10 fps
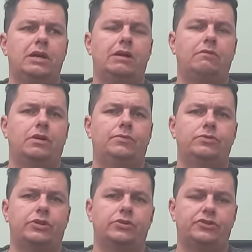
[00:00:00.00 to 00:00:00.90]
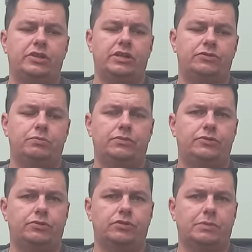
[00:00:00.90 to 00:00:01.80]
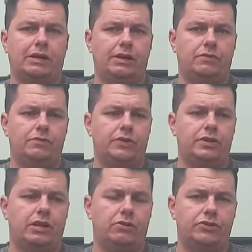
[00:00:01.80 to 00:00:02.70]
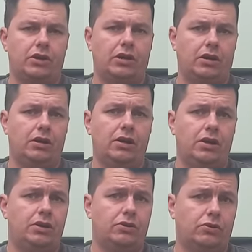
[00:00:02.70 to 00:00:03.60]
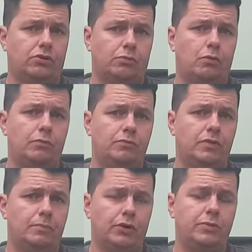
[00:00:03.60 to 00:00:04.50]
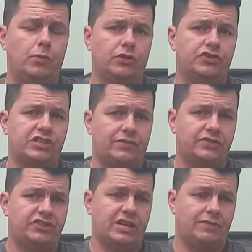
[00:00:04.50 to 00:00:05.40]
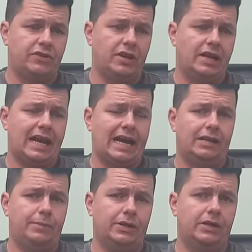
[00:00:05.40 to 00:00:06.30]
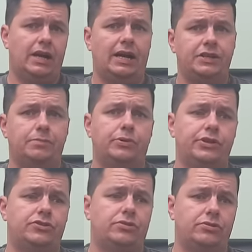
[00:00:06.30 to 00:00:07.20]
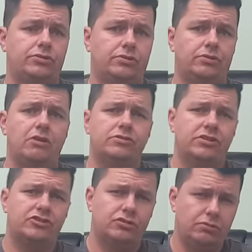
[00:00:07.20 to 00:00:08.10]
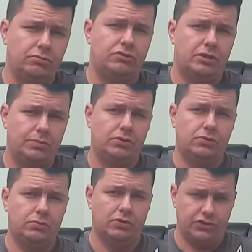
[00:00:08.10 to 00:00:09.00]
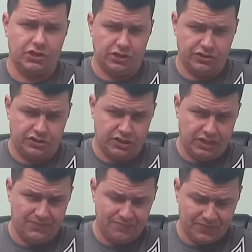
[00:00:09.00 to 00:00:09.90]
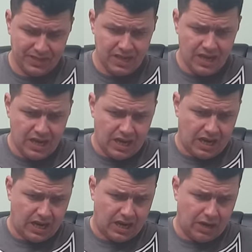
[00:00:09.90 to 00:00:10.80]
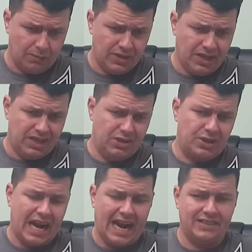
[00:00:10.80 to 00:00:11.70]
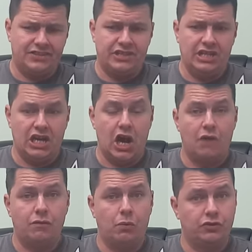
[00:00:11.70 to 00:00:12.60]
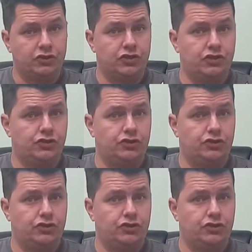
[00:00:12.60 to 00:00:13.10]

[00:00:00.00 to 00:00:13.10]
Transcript: air rifles you're going to see, as we've talked about in other videos, are your 1.177 caliber and your 0.22. Those are the two typical ones you're going to see. You can see other ones such as